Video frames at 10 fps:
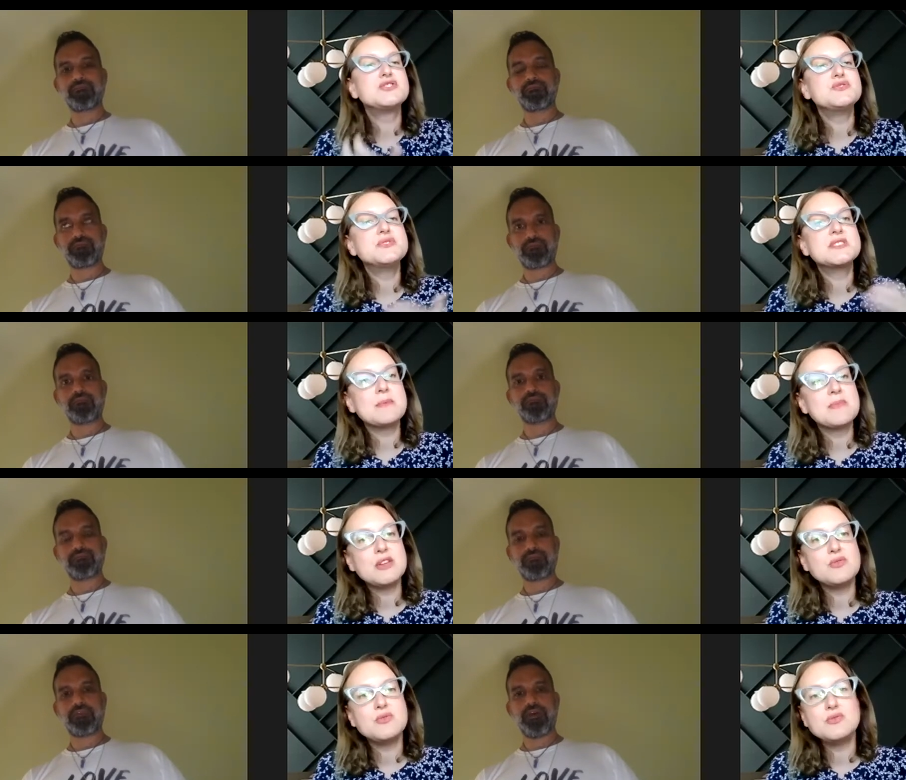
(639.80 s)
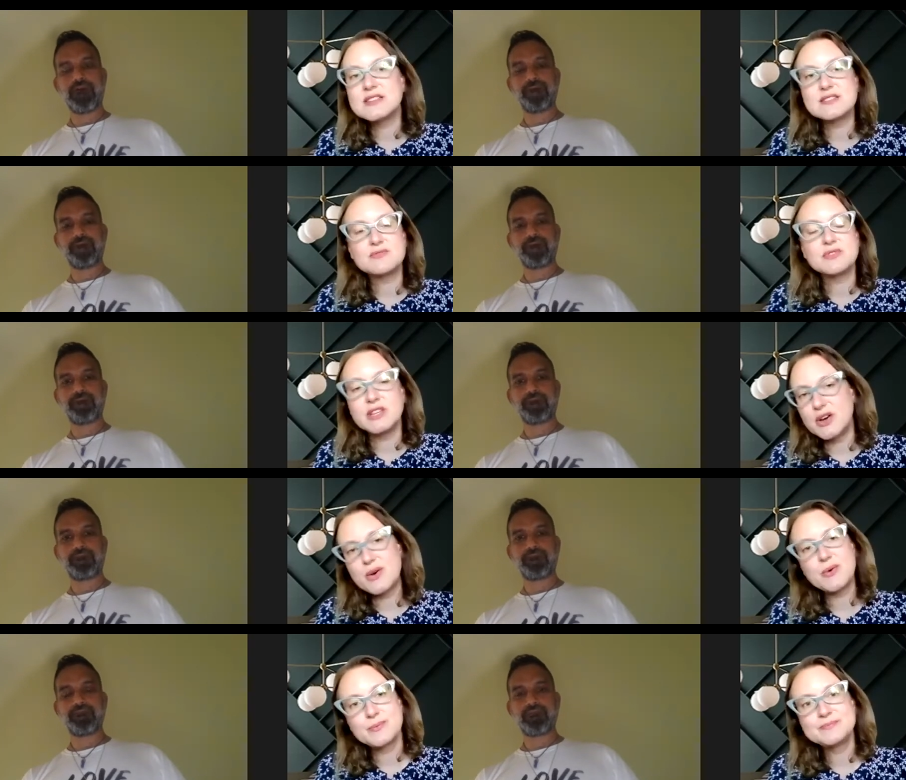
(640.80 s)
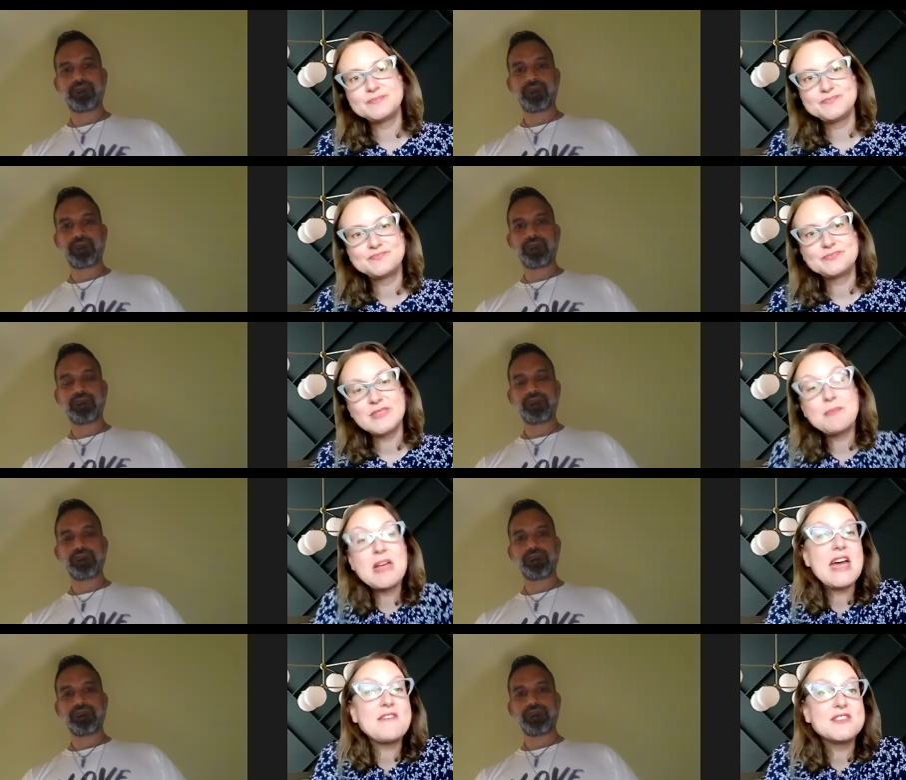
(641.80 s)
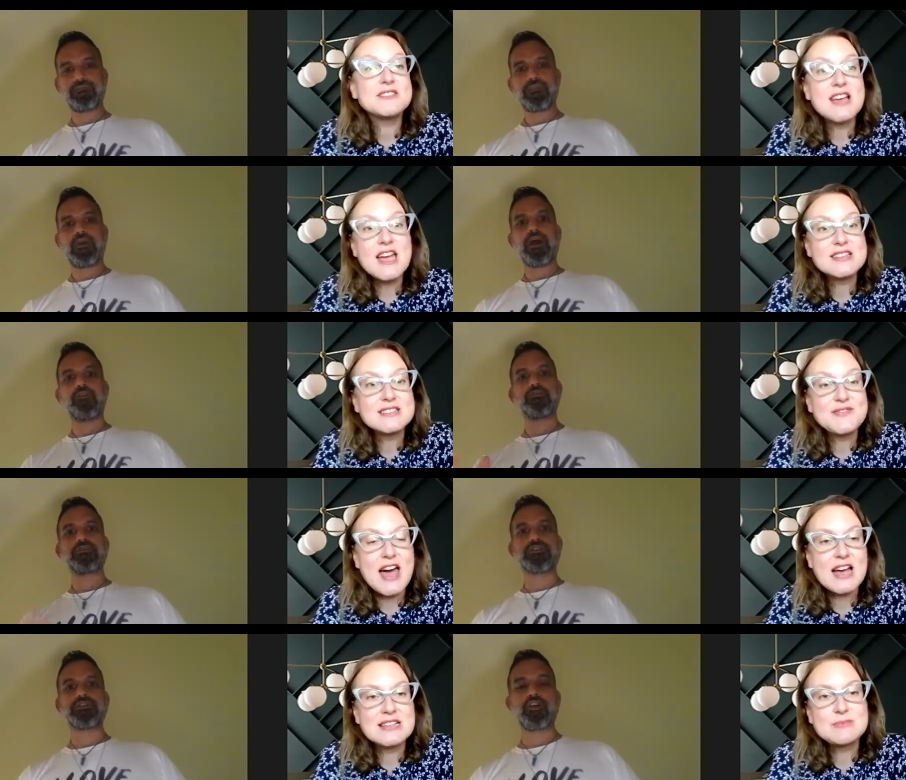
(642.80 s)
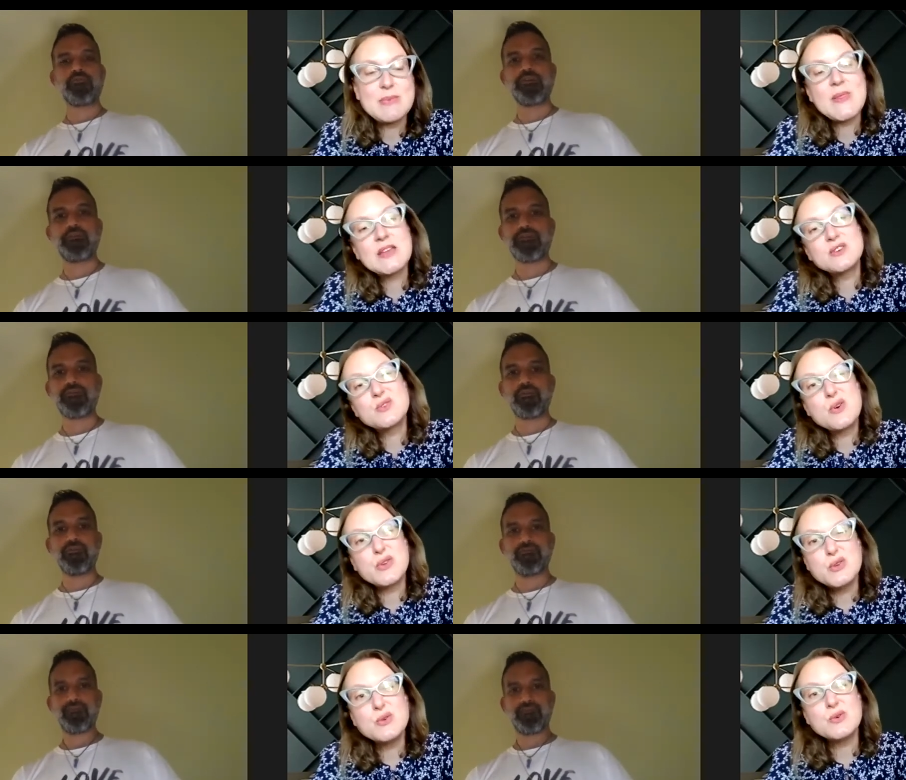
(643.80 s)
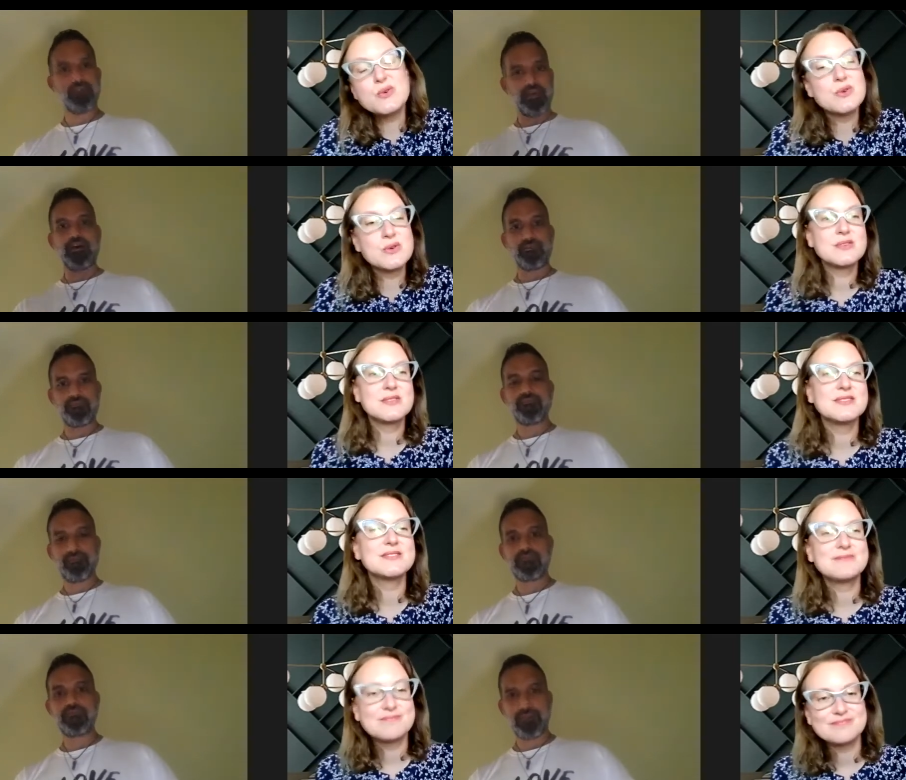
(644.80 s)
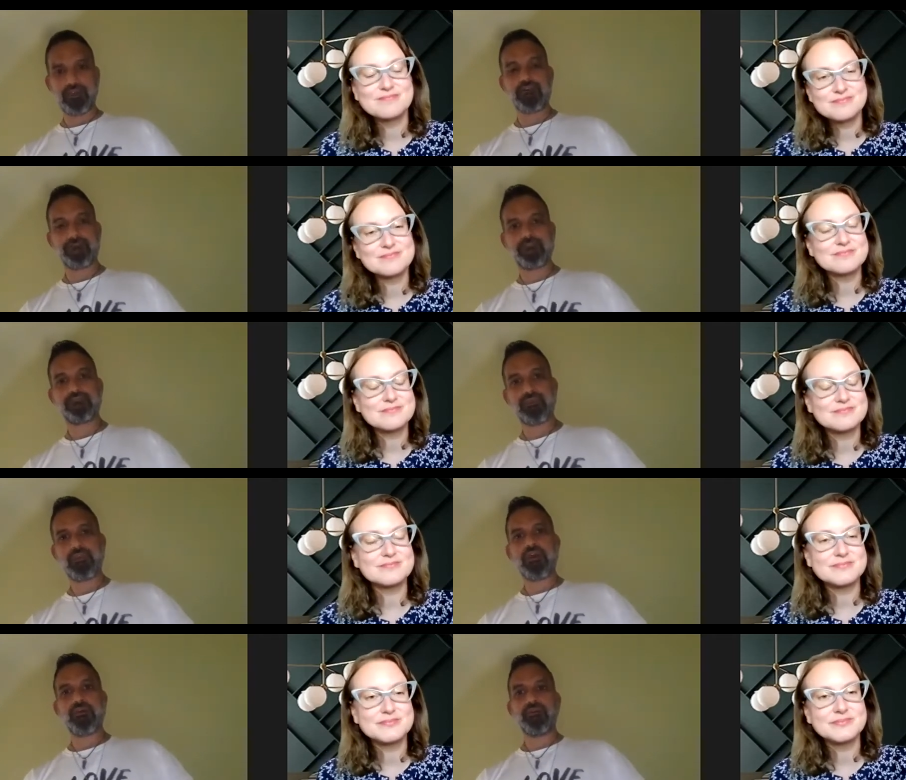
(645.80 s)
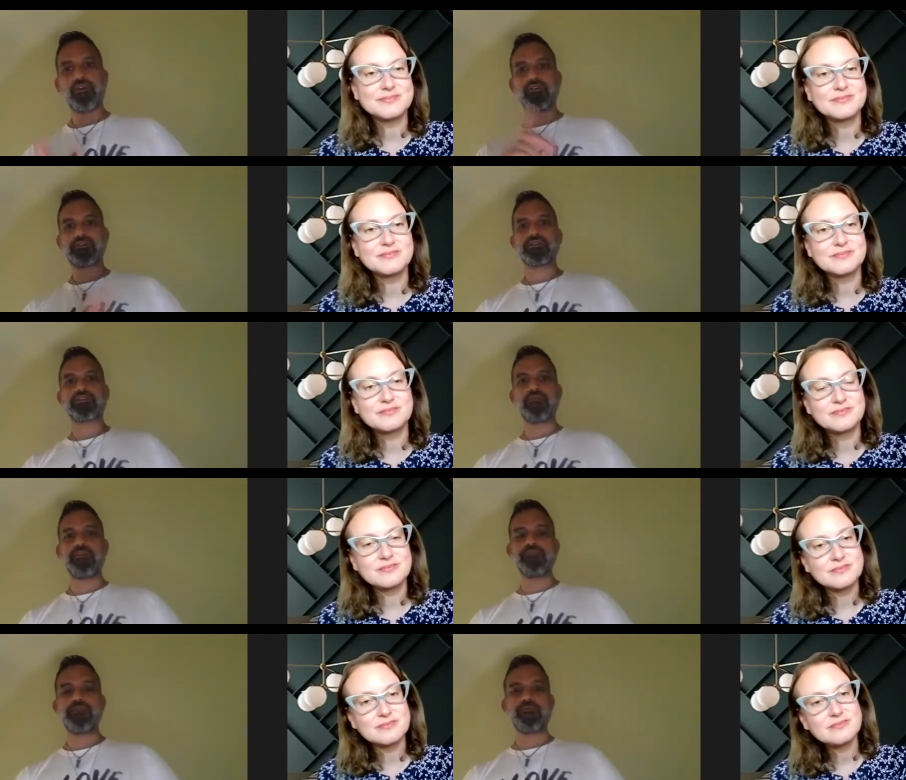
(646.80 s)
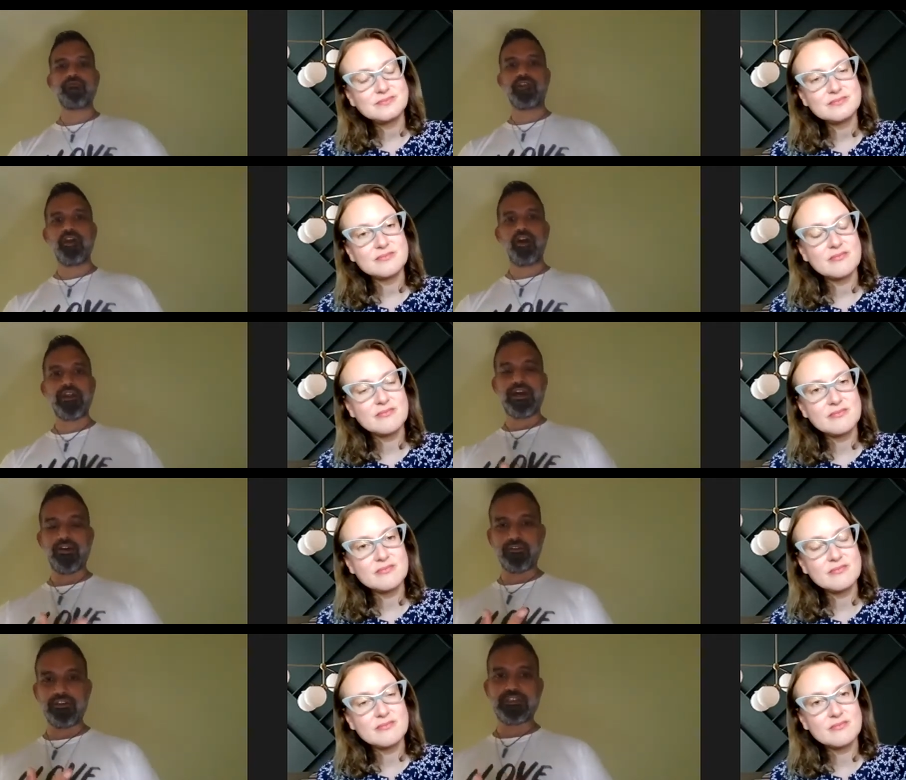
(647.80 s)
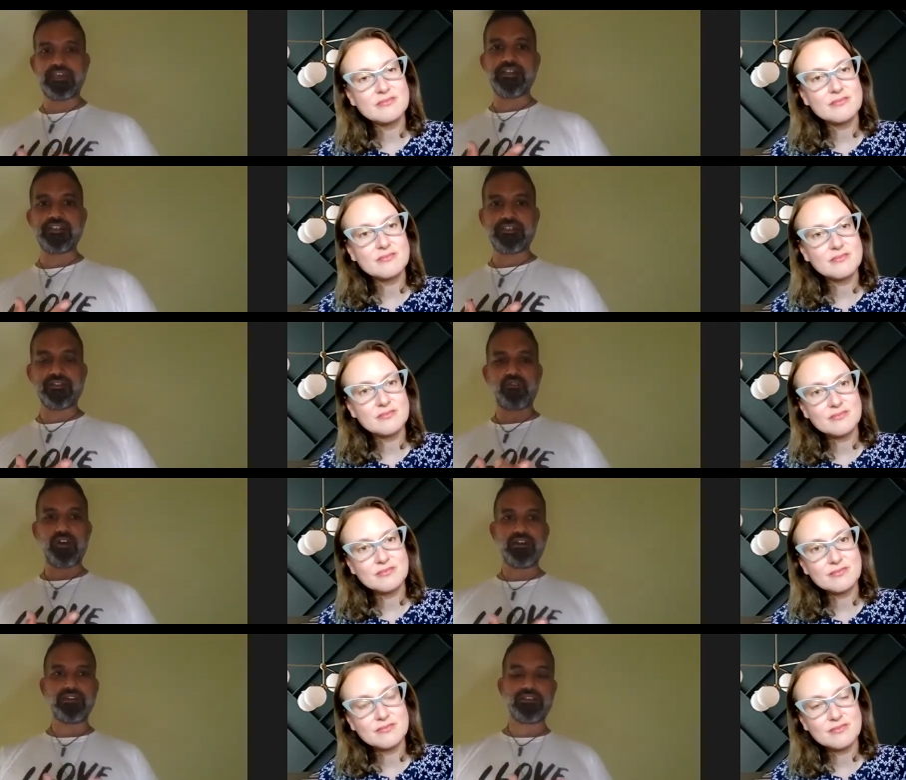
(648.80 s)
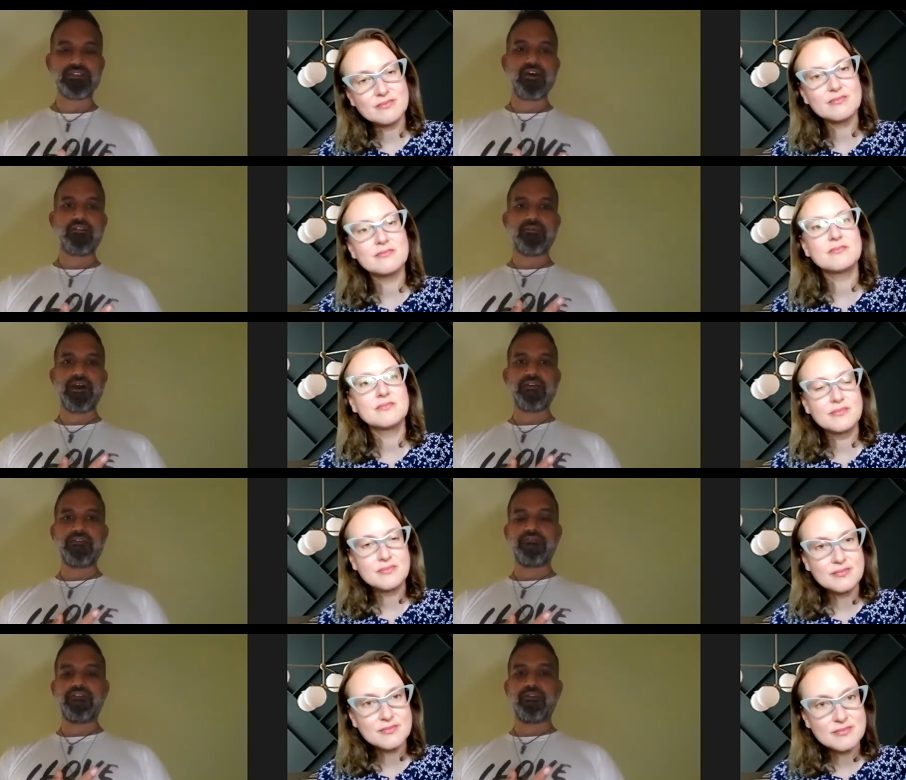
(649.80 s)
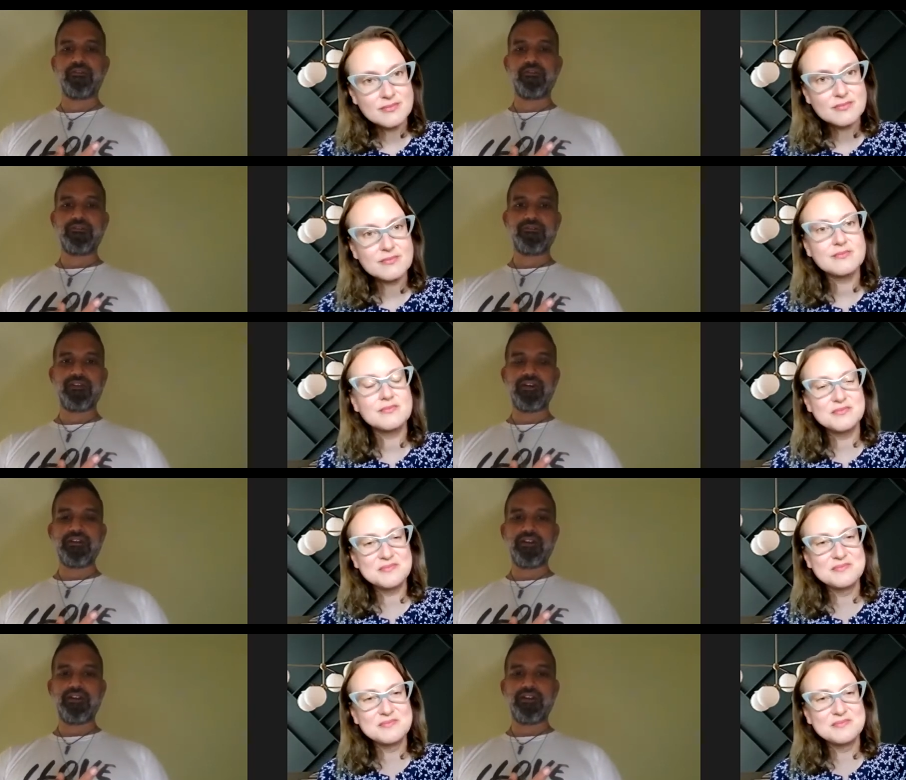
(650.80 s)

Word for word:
Speaker 1: to somebody yeah. who doesn't really know they may have the science. And also, so many people they don't know you. Yeah,
Speaker 2: yeah. But also, so many people rely now on these gadgets, right, to tell them how they feel, right? Mm-hmm.